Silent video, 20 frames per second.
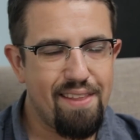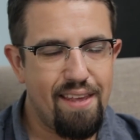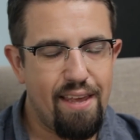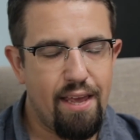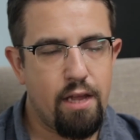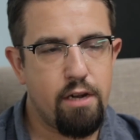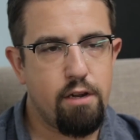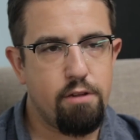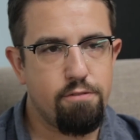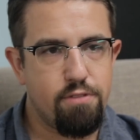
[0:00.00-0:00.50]
the
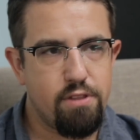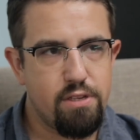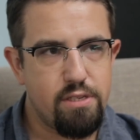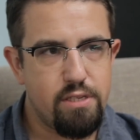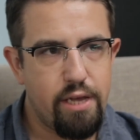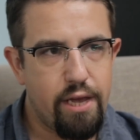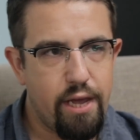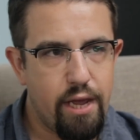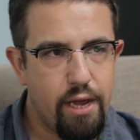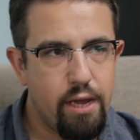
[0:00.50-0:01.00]
end of the
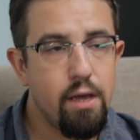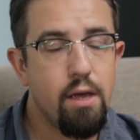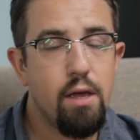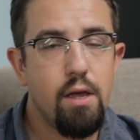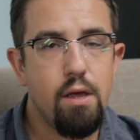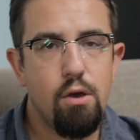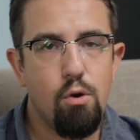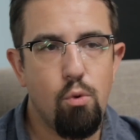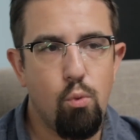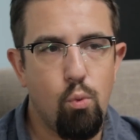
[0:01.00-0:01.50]
day,
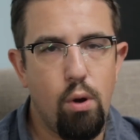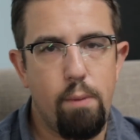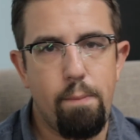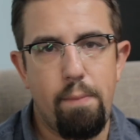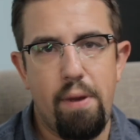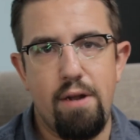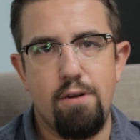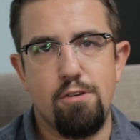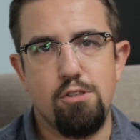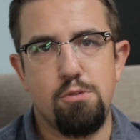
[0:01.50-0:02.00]
what
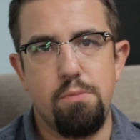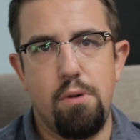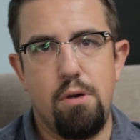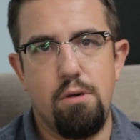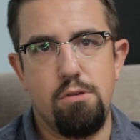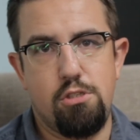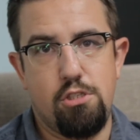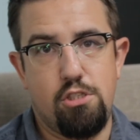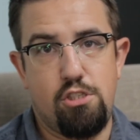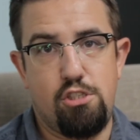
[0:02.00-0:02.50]
matters
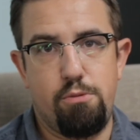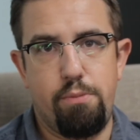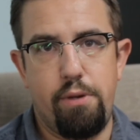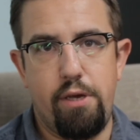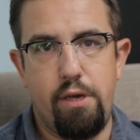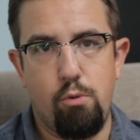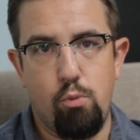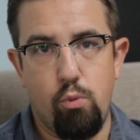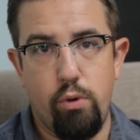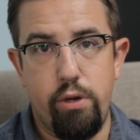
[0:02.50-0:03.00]
most is to
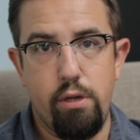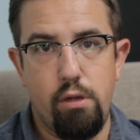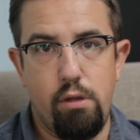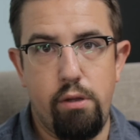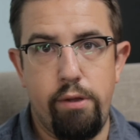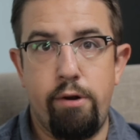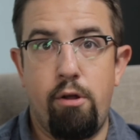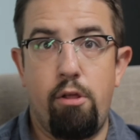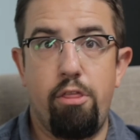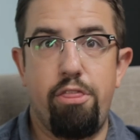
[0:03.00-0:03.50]
be
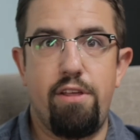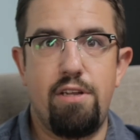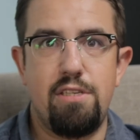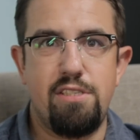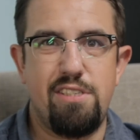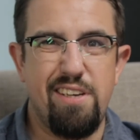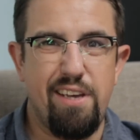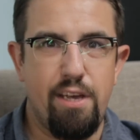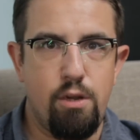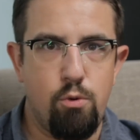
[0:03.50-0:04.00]
real and
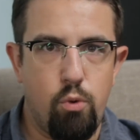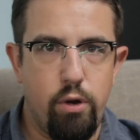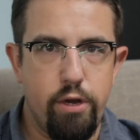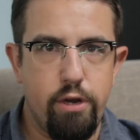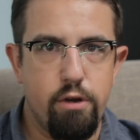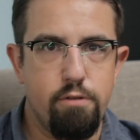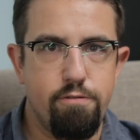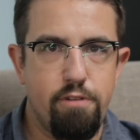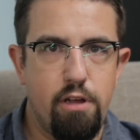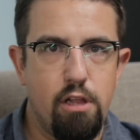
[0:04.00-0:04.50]
authentic in what
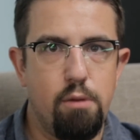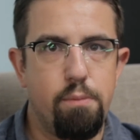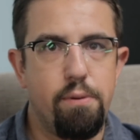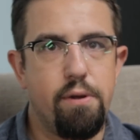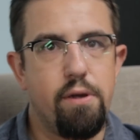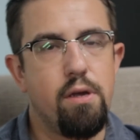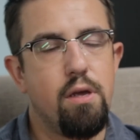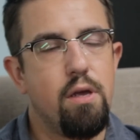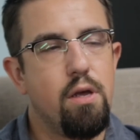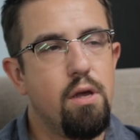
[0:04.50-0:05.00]
you're
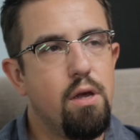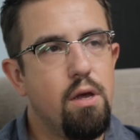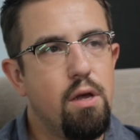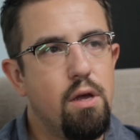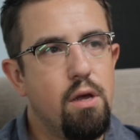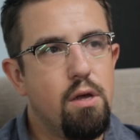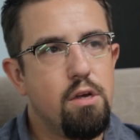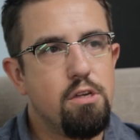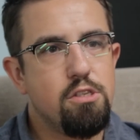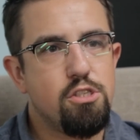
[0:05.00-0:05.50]
developing.
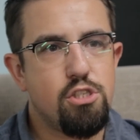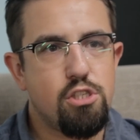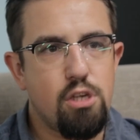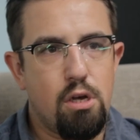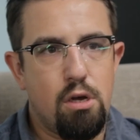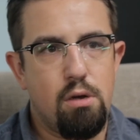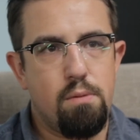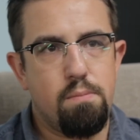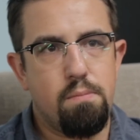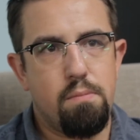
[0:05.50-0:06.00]

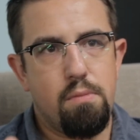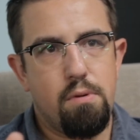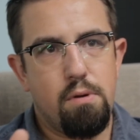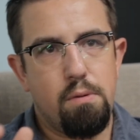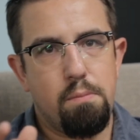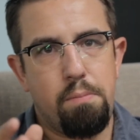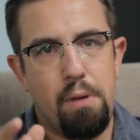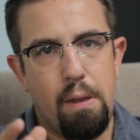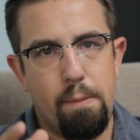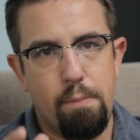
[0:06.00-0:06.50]
Some
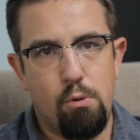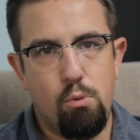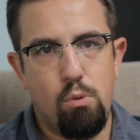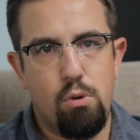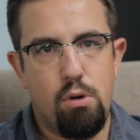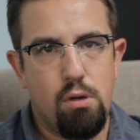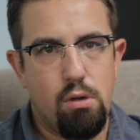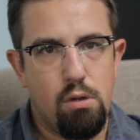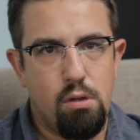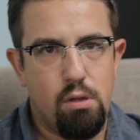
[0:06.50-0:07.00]
people
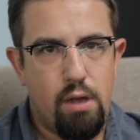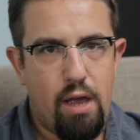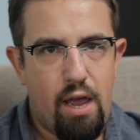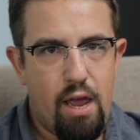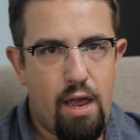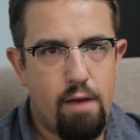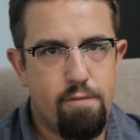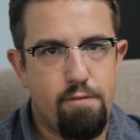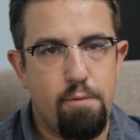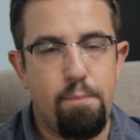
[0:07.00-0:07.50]
will
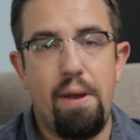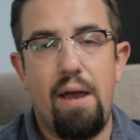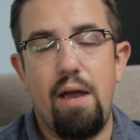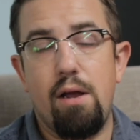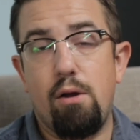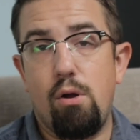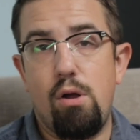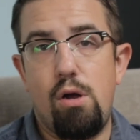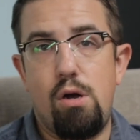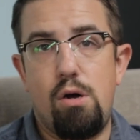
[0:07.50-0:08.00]
have a
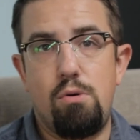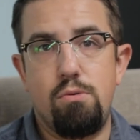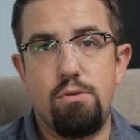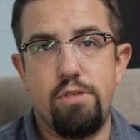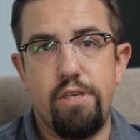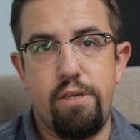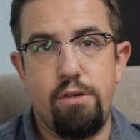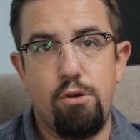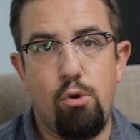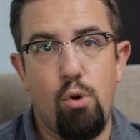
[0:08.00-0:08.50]

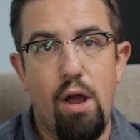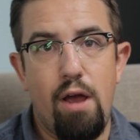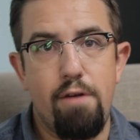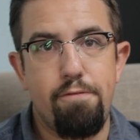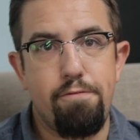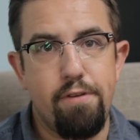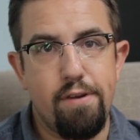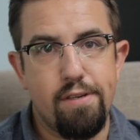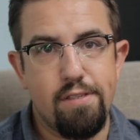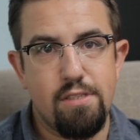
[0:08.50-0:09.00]
background in
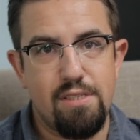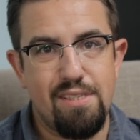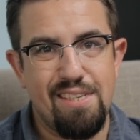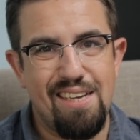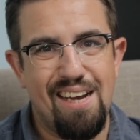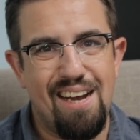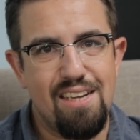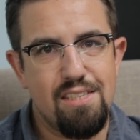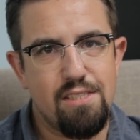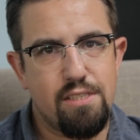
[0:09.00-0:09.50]
graphics and
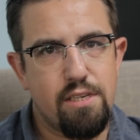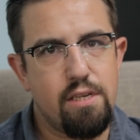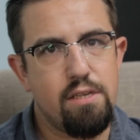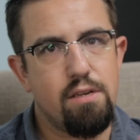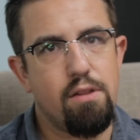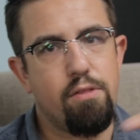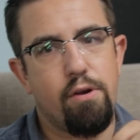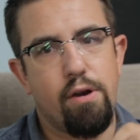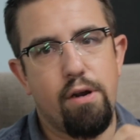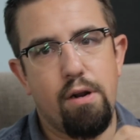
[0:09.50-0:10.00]

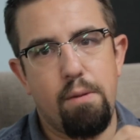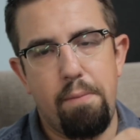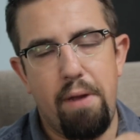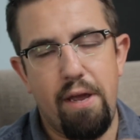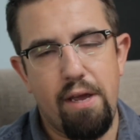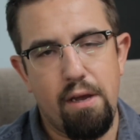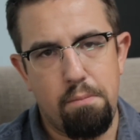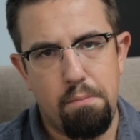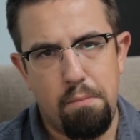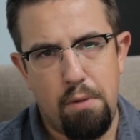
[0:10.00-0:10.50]
content. They're going to
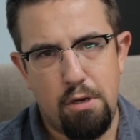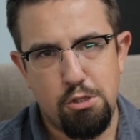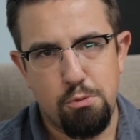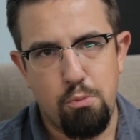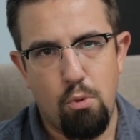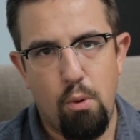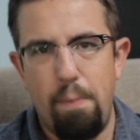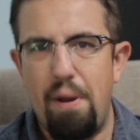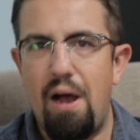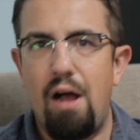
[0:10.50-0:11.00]
make a much
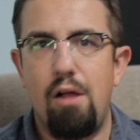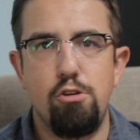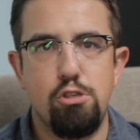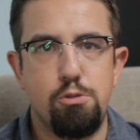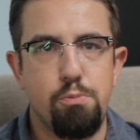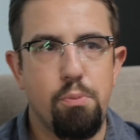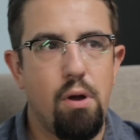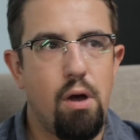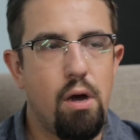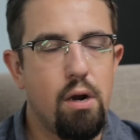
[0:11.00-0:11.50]
more
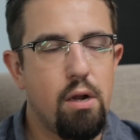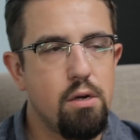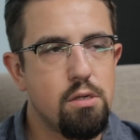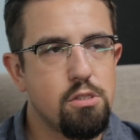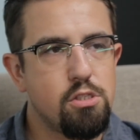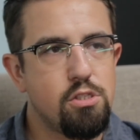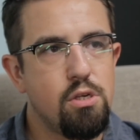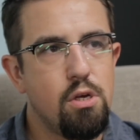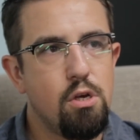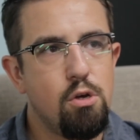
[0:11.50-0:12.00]
polished
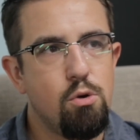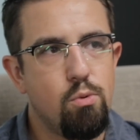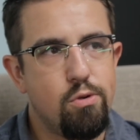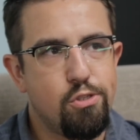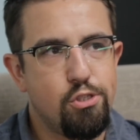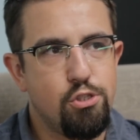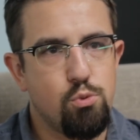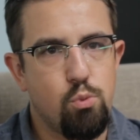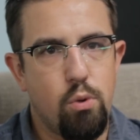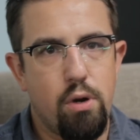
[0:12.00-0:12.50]
product,
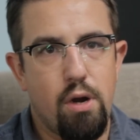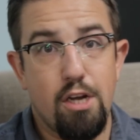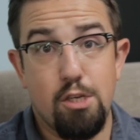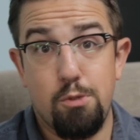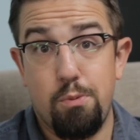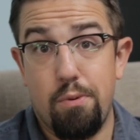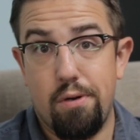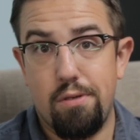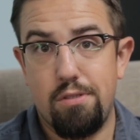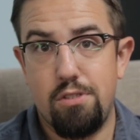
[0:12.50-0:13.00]
which is where
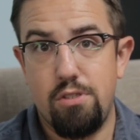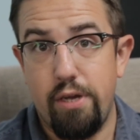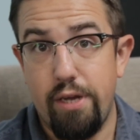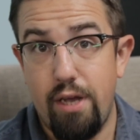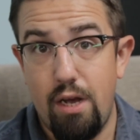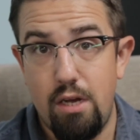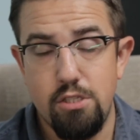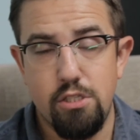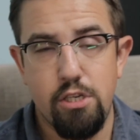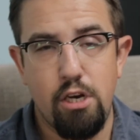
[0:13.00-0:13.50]
experts like us